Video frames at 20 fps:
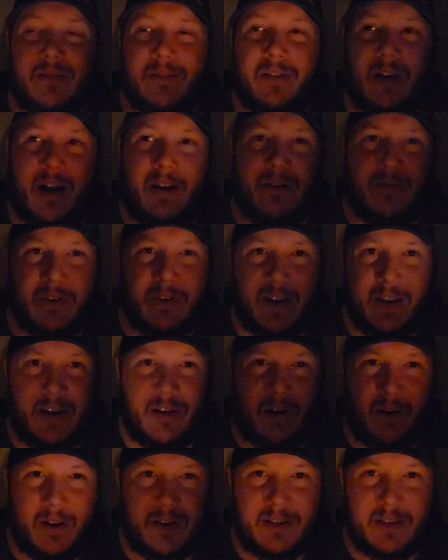kind of a neat
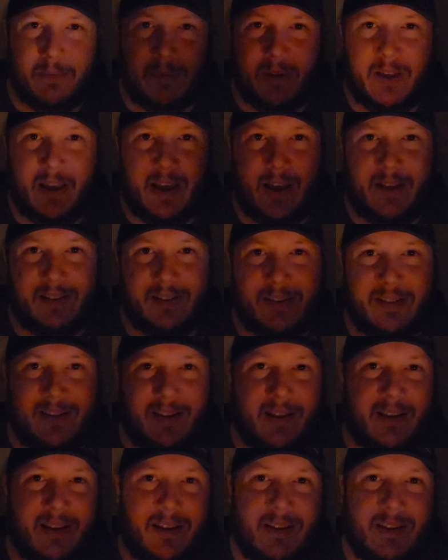concept, I guess.
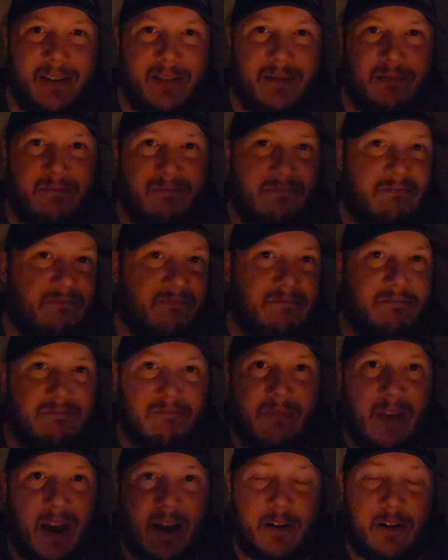Like,
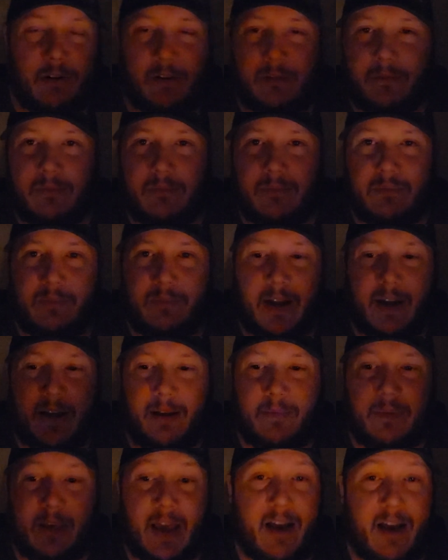I don't
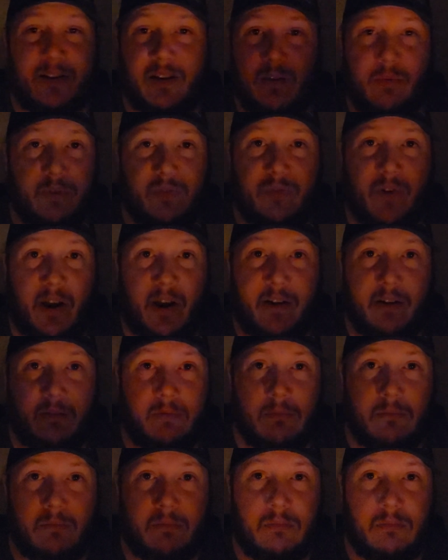know. The acting was fine.